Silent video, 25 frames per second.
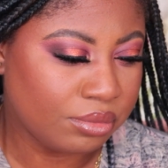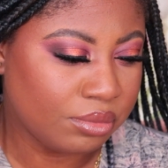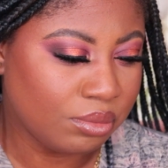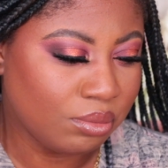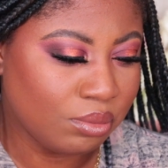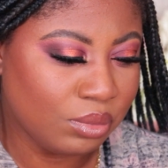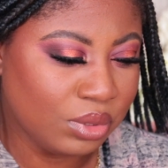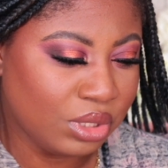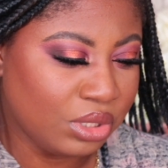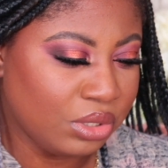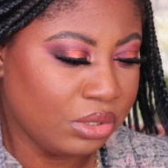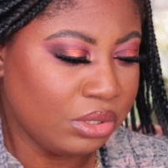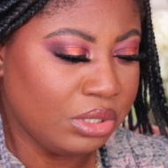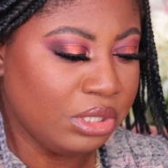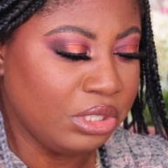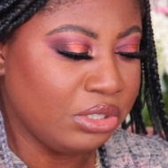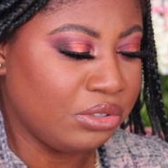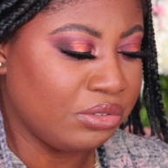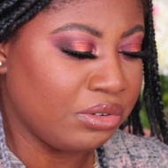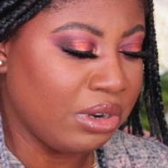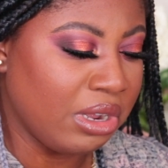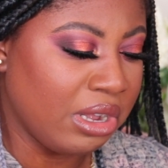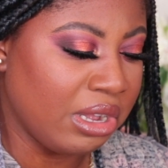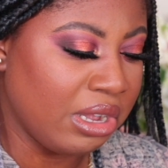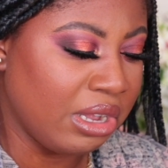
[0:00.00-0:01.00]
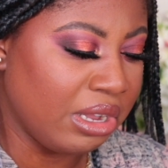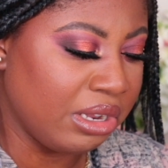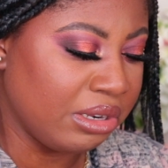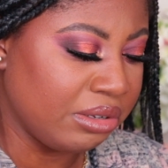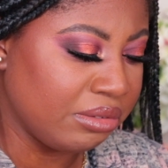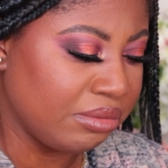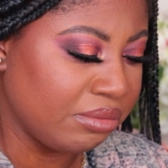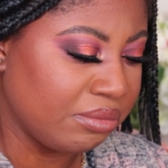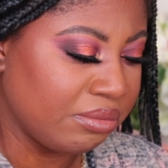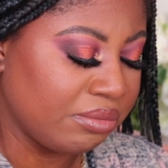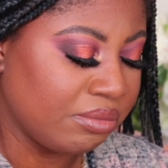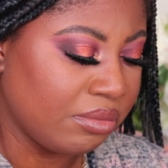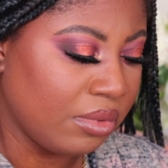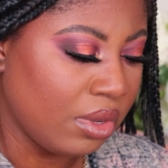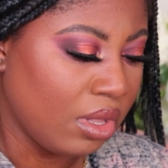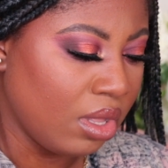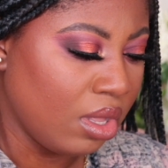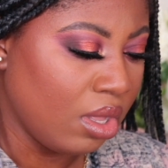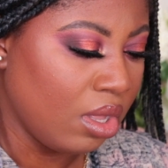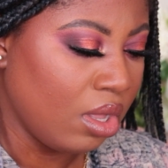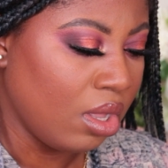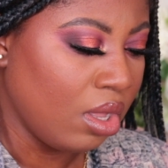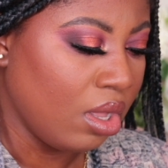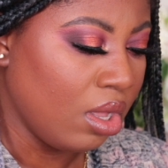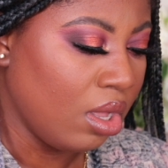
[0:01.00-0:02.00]
We can only try.
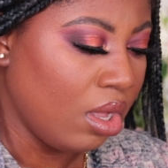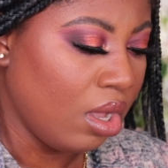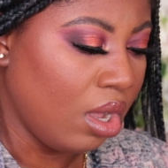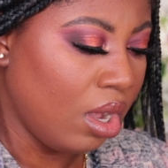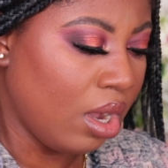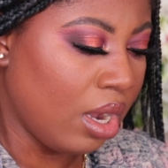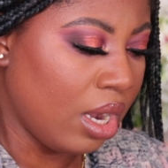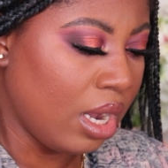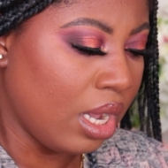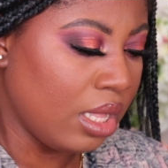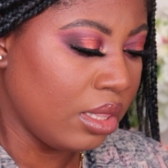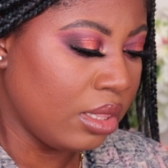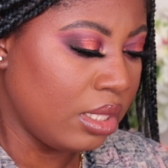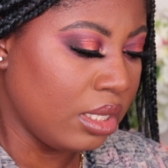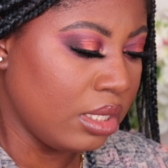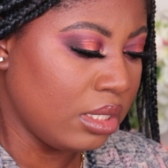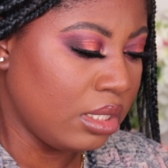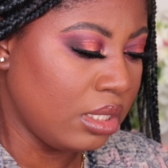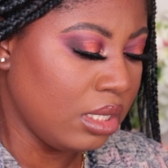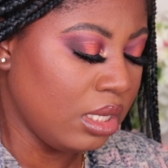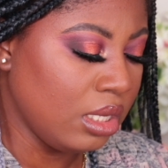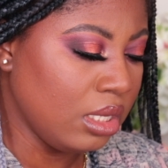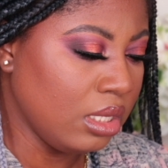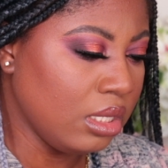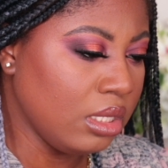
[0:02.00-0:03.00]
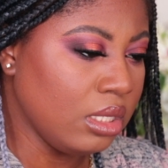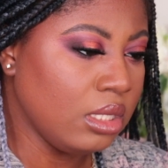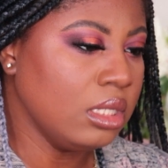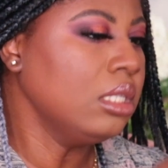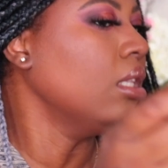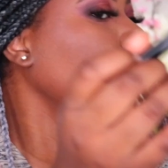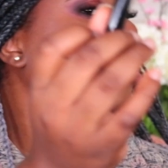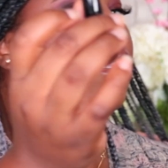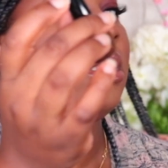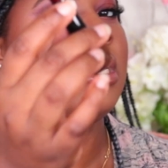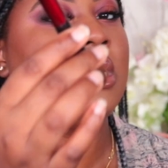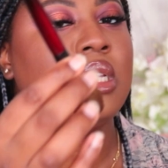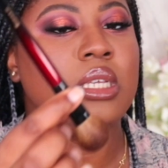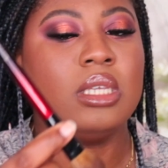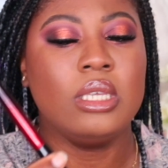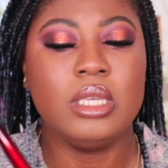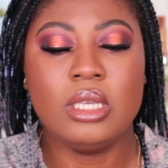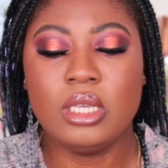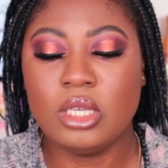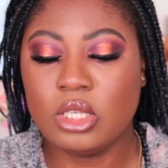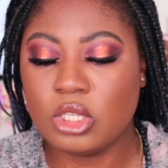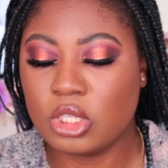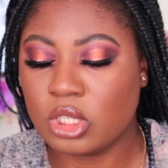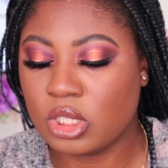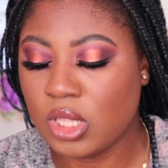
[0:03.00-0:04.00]
Alright, this is
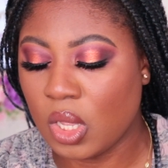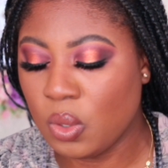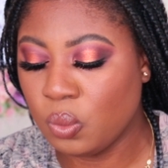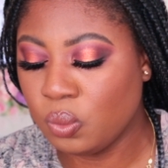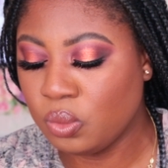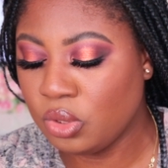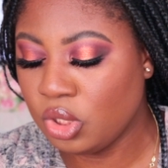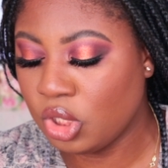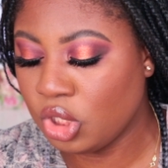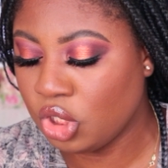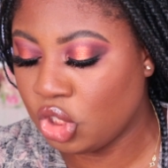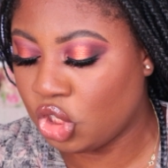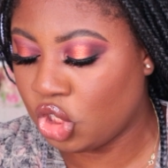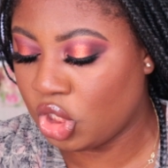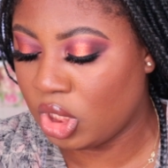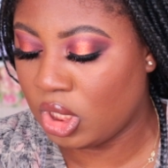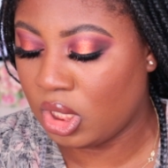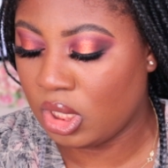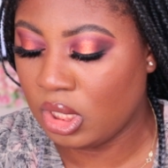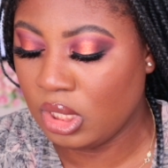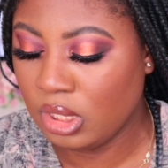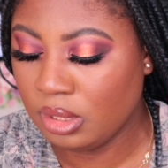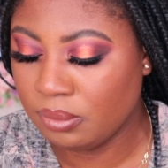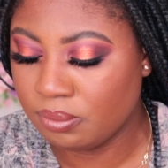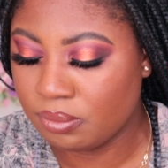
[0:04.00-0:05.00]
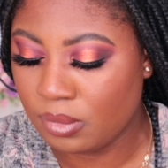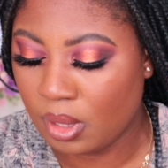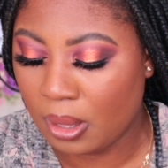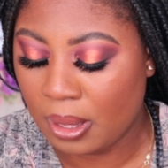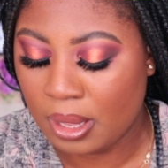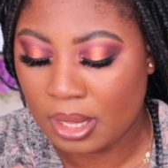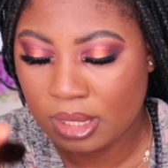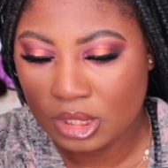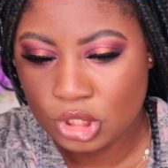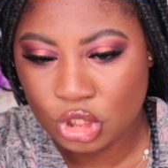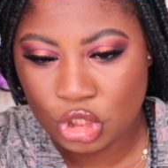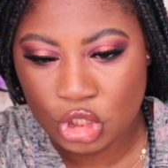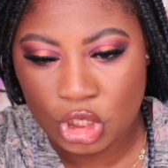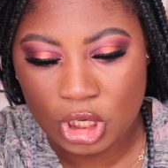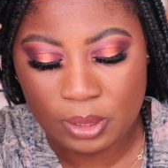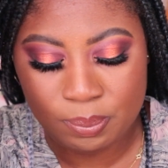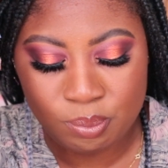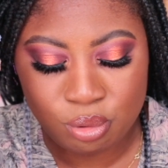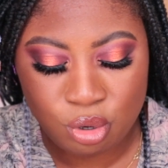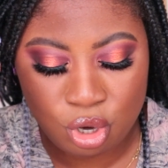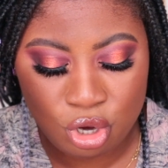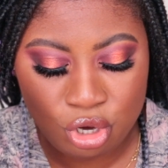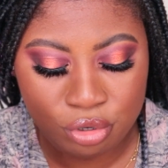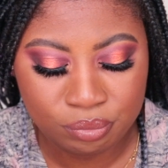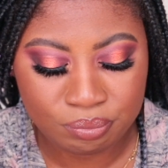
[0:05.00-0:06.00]
the Sonia G Cheek
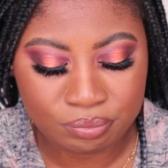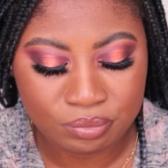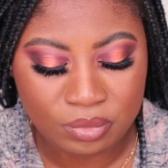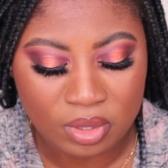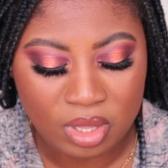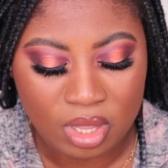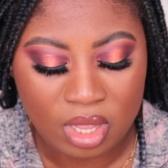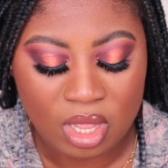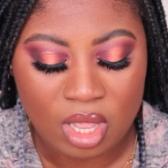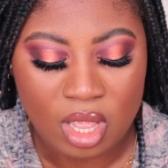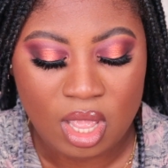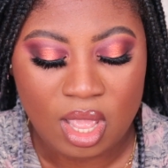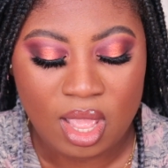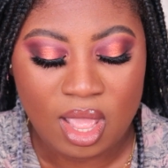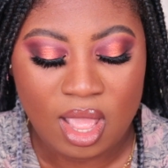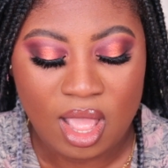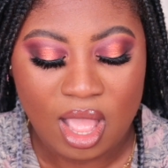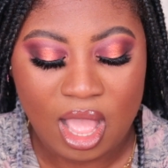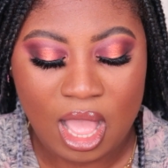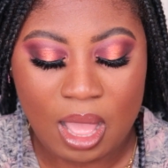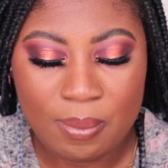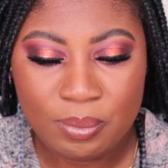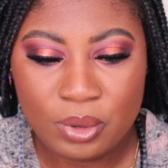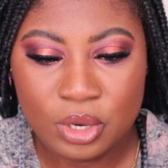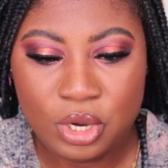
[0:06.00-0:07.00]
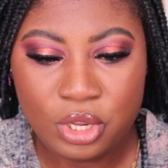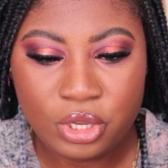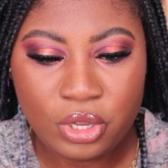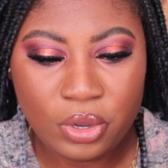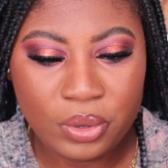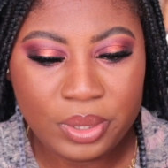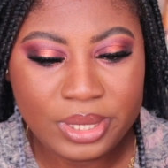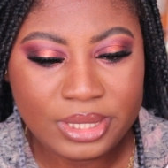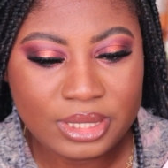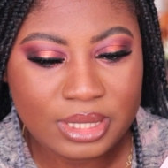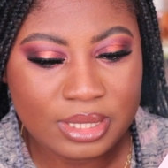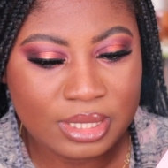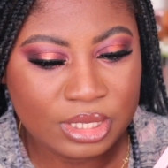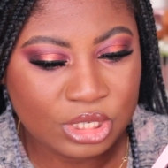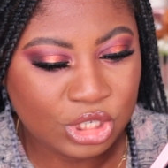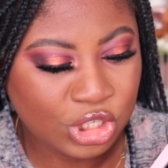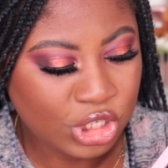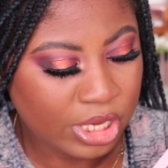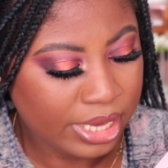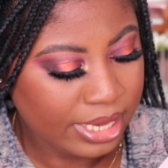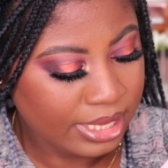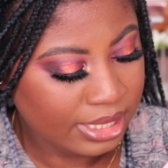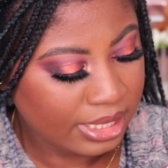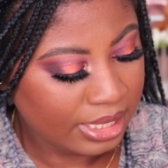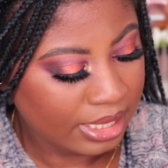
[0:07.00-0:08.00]
Pro. I'm gonna go into this
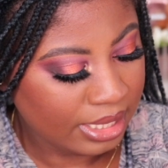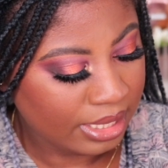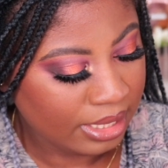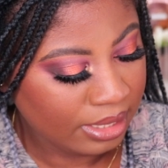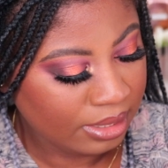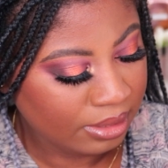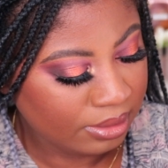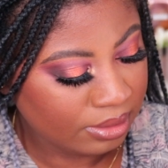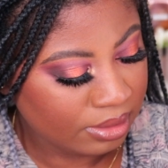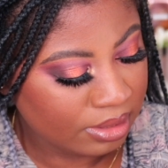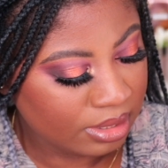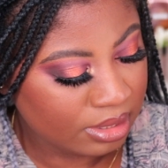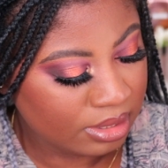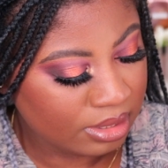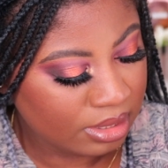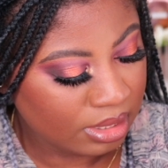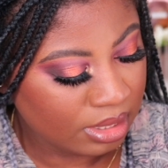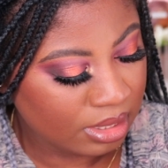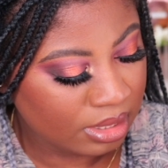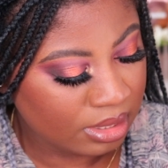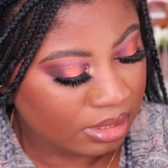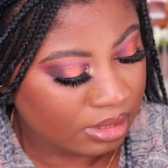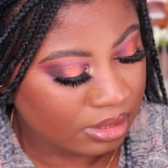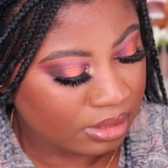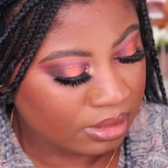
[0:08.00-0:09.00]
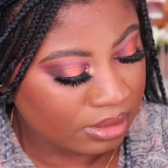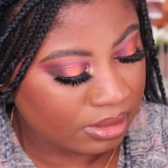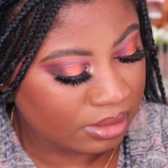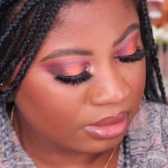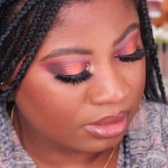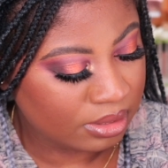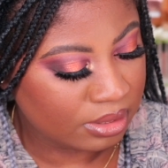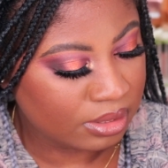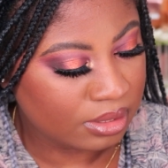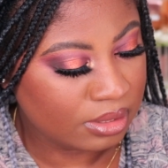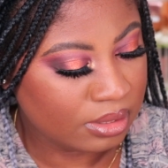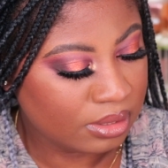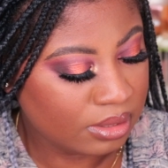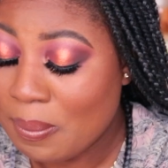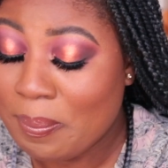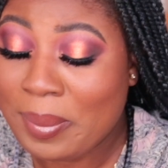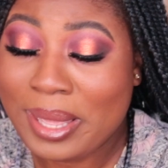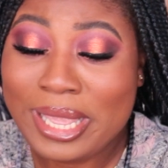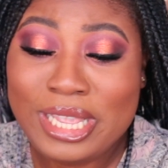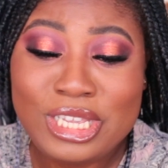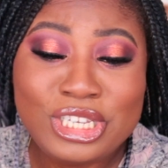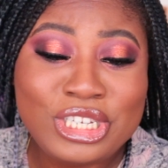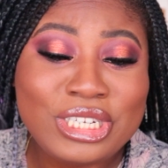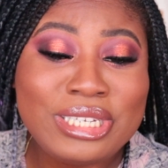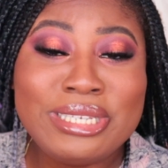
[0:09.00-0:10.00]
shade here. This is
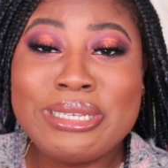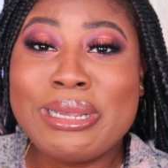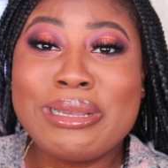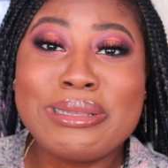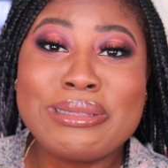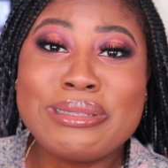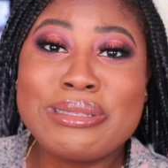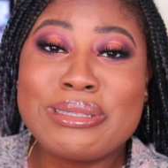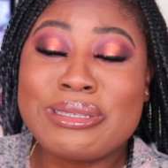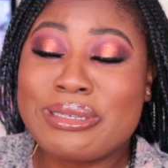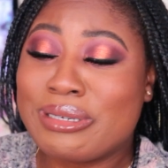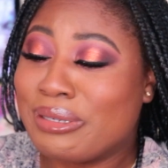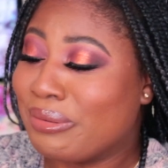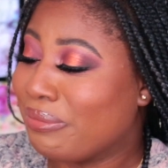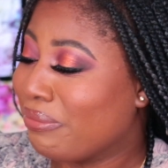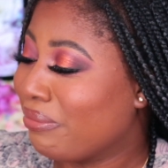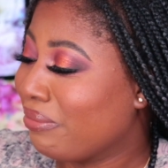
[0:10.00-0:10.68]
Peach Dusk.